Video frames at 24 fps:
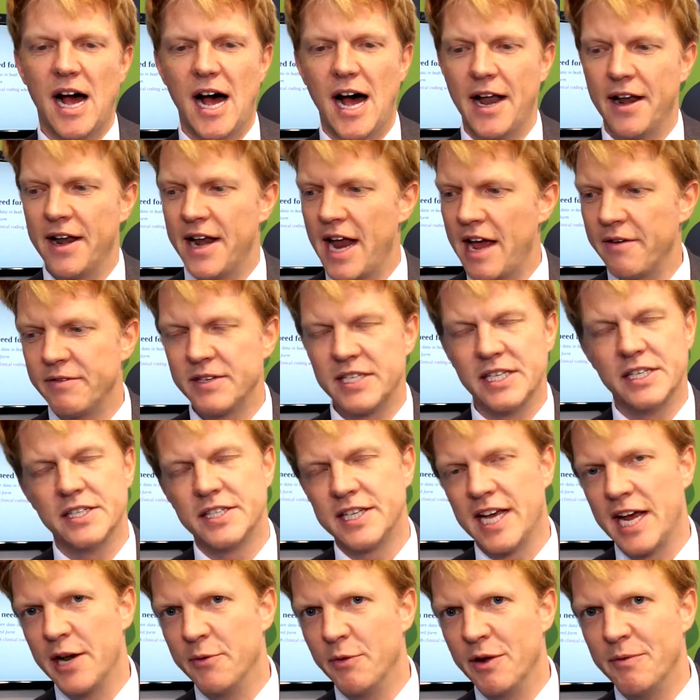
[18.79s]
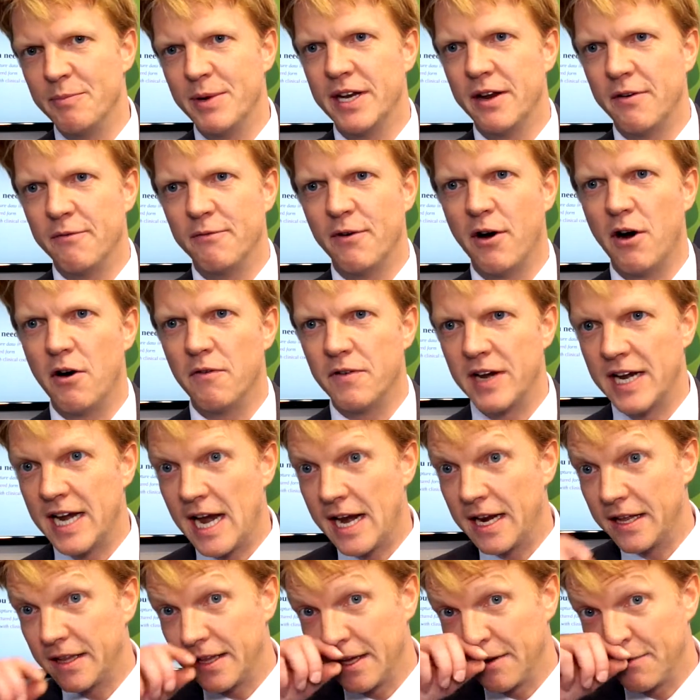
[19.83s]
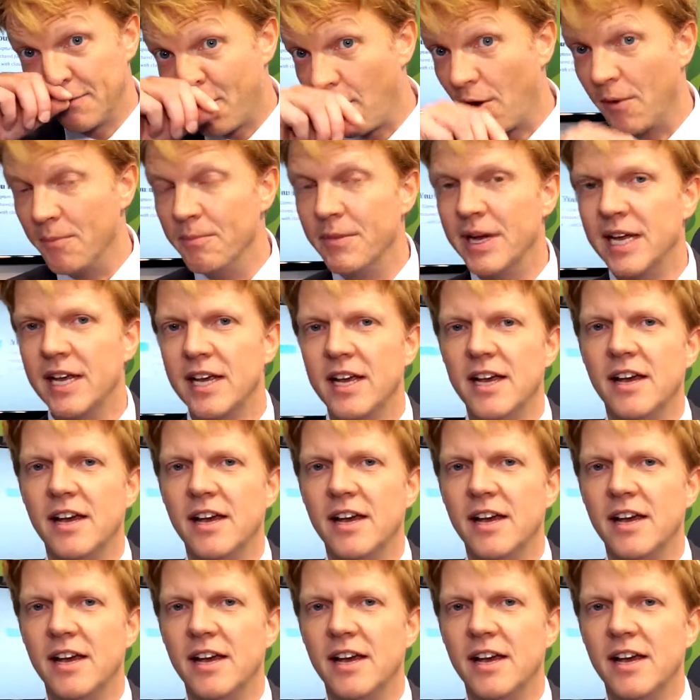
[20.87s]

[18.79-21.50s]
And ever since then, we've been involved in anything from